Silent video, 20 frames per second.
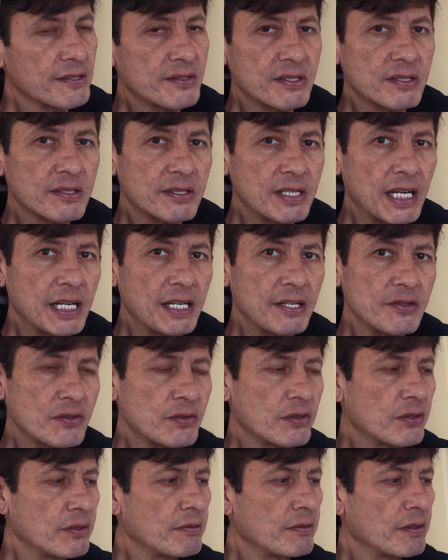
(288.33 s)

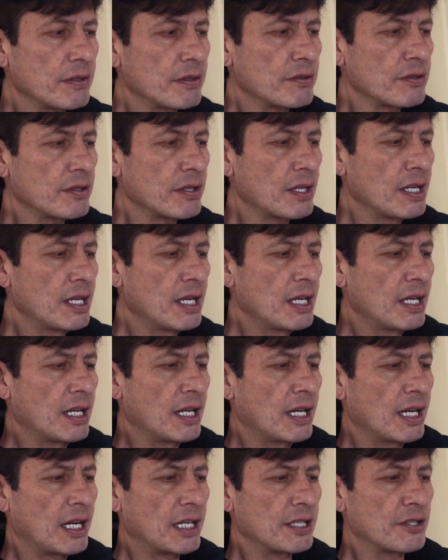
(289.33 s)
stains and
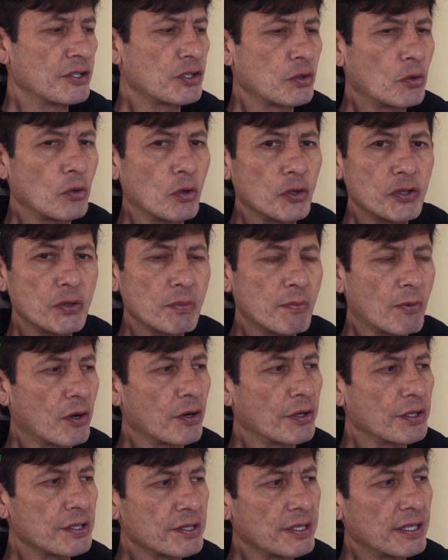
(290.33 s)
scorch
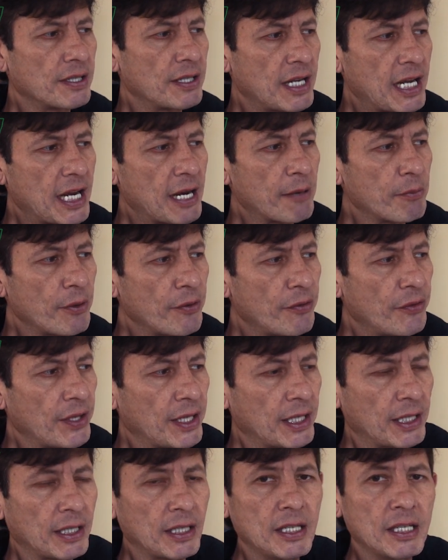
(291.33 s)
marks and
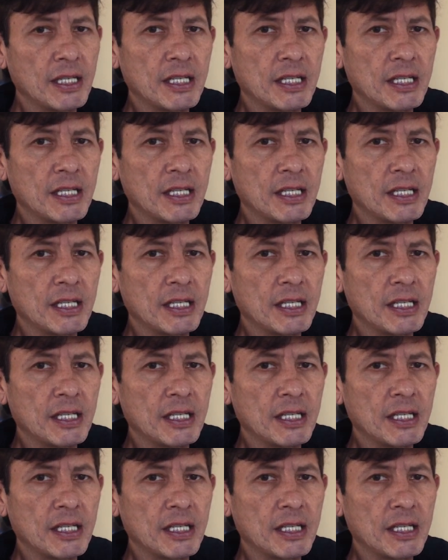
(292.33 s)
everything,